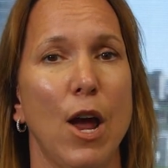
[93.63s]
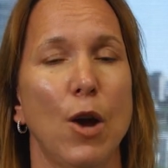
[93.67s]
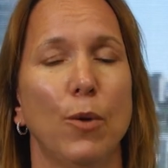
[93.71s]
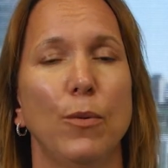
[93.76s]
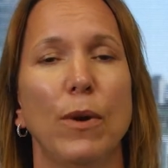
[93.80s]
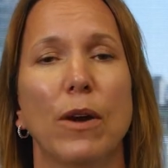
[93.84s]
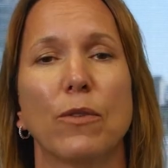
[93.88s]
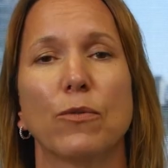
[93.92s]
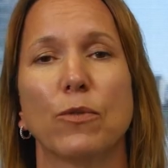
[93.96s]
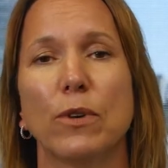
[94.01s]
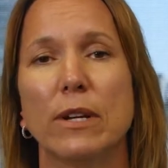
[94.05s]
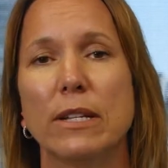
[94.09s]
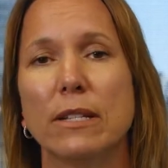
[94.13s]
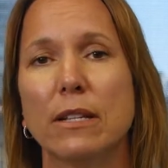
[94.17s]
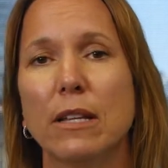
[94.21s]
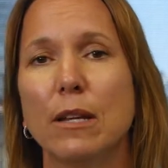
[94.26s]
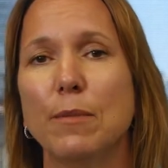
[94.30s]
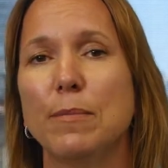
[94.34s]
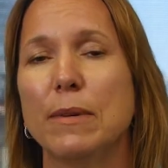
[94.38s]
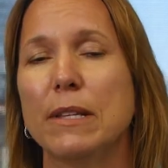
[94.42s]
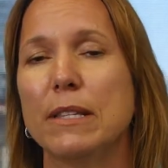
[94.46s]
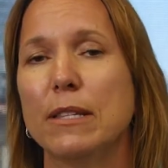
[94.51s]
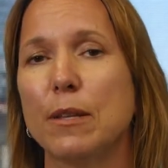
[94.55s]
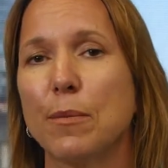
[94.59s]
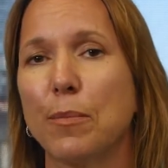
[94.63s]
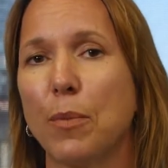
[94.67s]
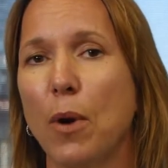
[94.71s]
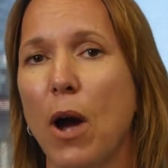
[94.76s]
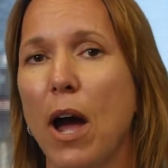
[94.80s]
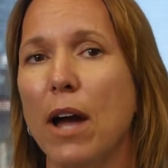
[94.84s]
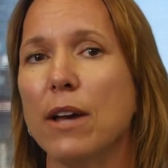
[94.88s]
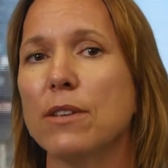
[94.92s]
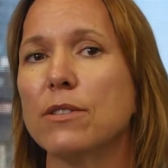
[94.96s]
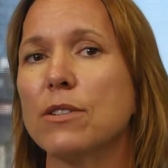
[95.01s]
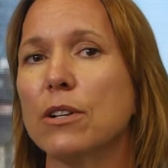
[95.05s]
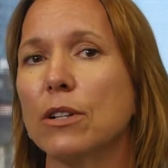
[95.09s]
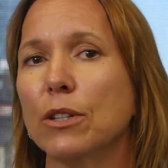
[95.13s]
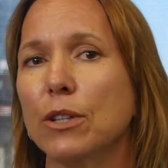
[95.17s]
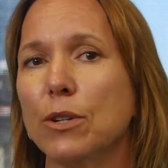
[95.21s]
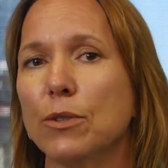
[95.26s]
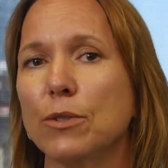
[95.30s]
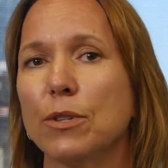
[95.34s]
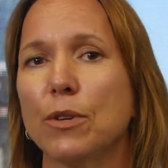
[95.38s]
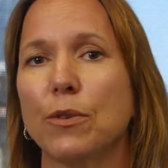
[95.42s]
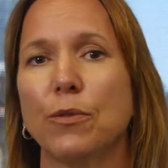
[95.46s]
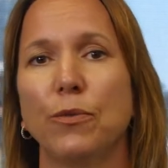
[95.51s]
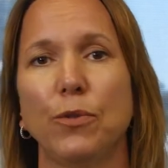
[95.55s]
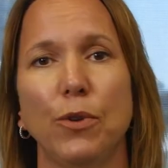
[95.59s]
We have recently been surprised to
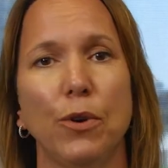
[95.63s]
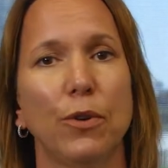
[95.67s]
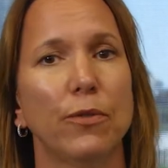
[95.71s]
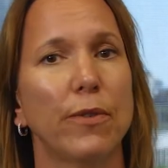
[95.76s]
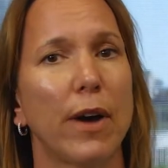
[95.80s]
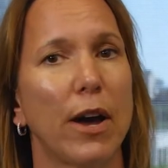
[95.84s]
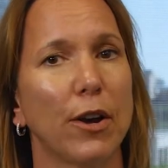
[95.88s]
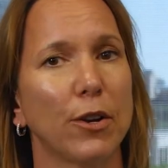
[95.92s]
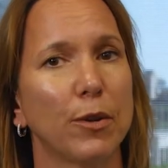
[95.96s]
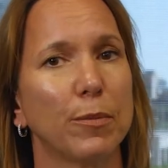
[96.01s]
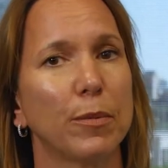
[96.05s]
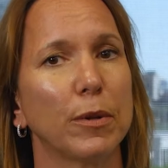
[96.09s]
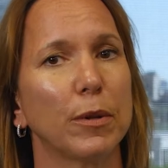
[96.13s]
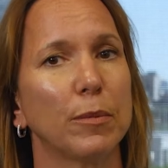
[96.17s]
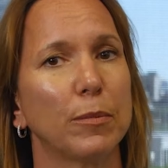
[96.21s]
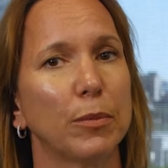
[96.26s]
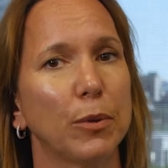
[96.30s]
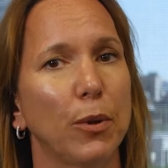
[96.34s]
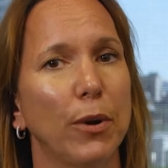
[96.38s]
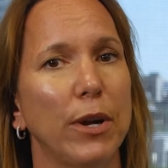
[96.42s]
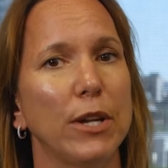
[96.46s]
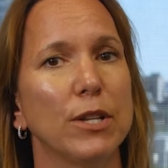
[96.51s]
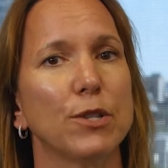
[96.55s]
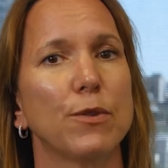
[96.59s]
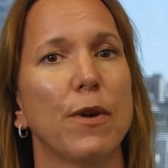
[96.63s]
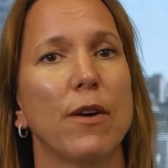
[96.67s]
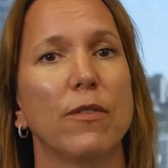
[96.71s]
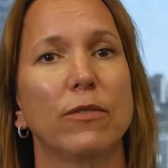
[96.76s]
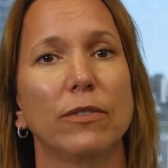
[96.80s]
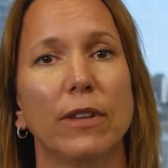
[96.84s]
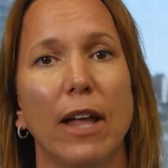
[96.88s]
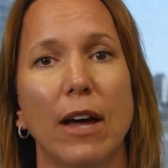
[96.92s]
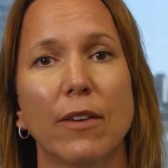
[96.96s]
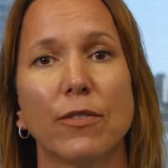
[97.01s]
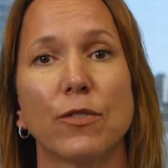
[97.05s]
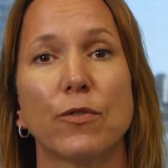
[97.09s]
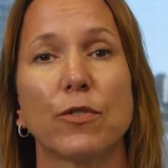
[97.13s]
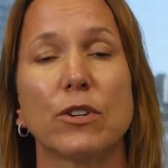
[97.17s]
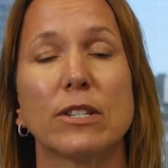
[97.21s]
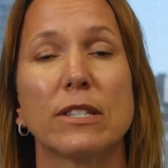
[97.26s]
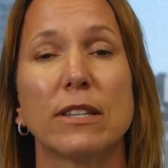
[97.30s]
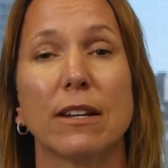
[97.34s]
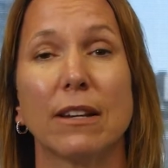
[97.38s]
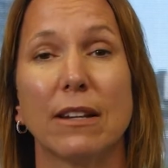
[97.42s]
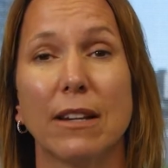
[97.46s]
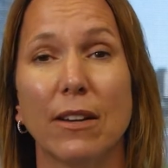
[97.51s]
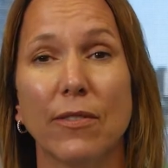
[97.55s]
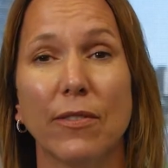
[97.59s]
lose a few valuable employees who have left for
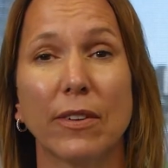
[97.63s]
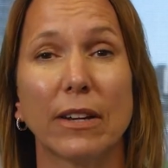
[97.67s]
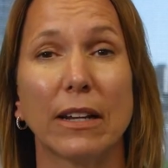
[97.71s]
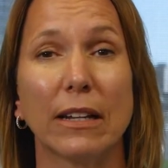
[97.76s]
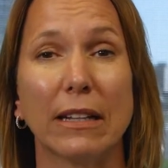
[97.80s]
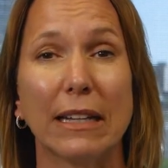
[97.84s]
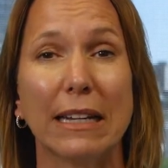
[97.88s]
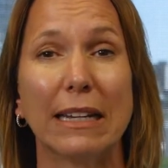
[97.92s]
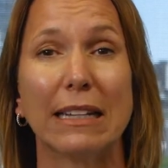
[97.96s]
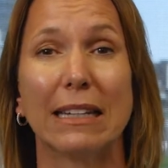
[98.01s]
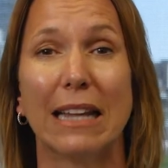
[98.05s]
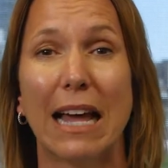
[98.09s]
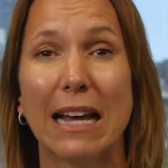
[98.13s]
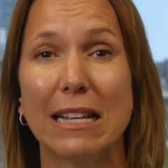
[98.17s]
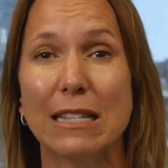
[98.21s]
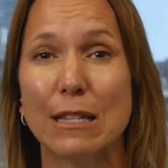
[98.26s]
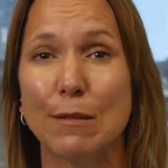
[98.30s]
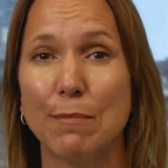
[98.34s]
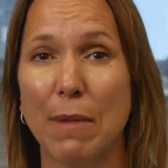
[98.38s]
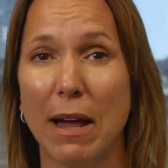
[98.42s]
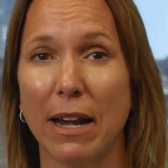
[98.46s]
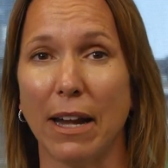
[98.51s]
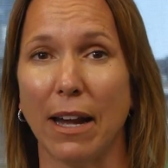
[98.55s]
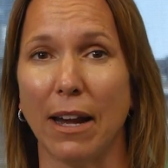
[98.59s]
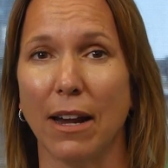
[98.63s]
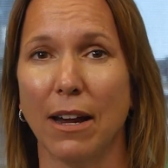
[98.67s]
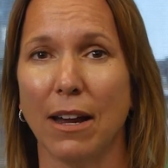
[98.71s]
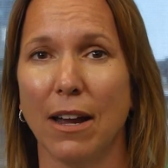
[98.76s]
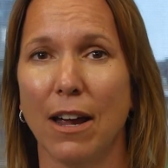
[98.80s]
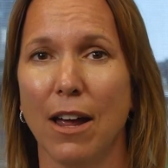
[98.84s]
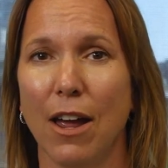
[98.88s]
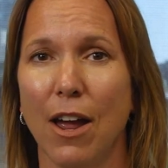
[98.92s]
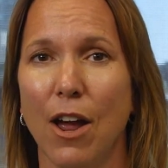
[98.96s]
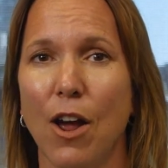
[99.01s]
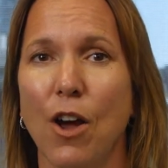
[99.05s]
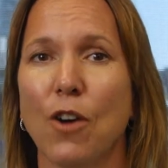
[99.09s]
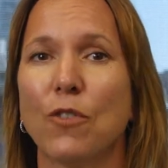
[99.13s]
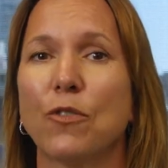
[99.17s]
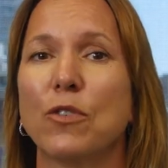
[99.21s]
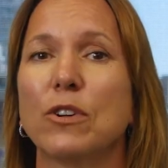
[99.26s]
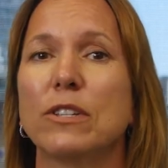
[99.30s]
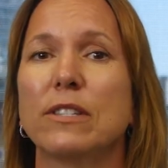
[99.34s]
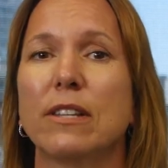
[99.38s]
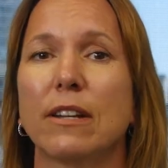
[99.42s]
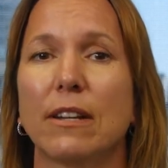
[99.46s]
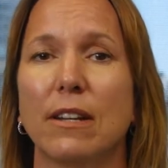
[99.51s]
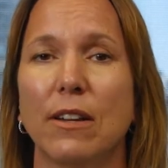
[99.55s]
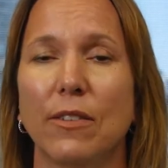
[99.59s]
significantly less money, for
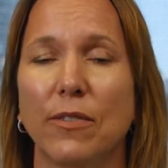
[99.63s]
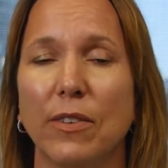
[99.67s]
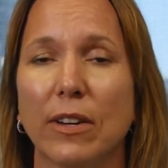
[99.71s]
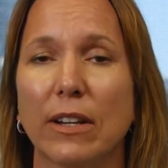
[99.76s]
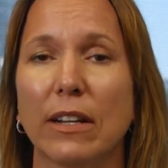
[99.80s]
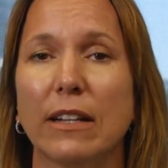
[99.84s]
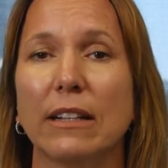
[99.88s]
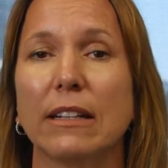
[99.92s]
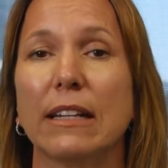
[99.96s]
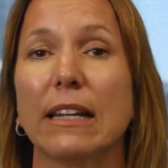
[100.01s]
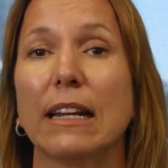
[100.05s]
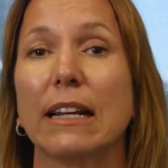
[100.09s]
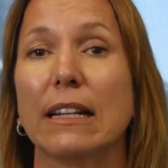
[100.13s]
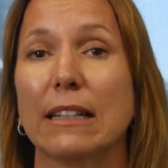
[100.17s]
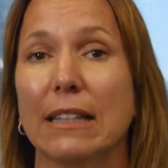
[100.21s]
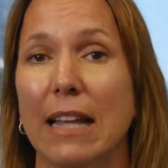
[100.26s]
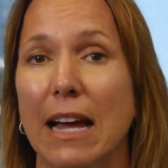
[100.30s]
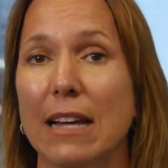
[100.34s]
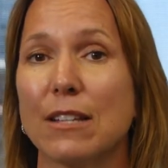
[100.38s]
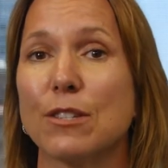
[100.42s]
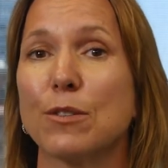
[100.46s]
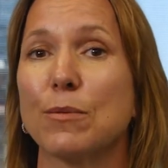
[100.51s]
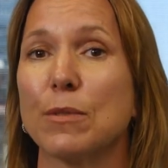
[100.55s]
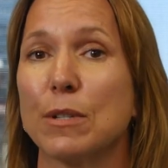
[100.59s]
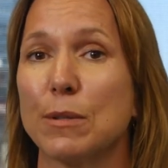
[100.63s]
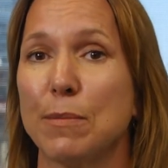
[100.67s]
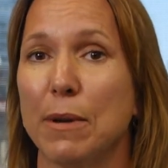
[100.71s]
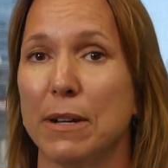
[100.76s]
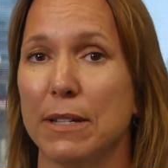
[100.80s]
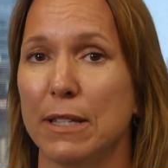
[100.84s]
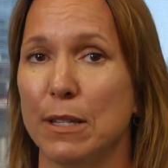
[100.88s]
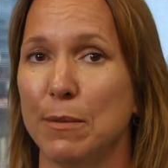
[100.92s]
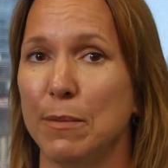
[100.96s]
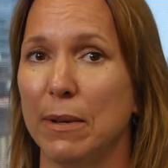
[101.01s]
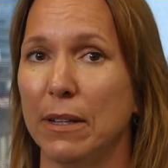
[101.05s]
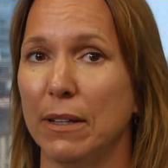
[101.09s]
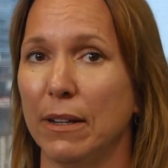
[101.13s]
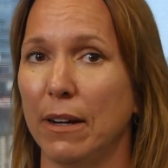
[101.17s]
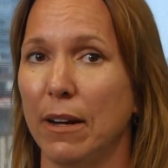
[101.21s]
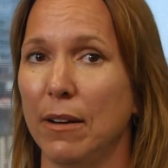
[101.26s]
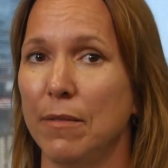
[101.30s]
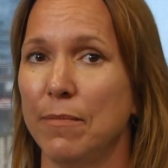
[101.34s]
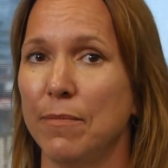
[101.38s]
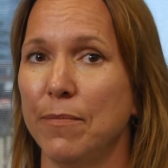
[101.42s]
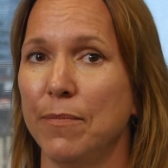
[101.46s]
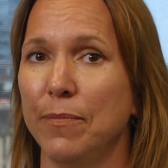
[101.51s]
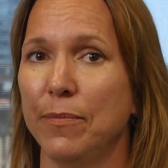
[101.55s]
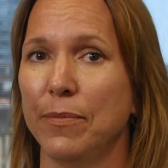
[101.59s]
significantly less responsibility.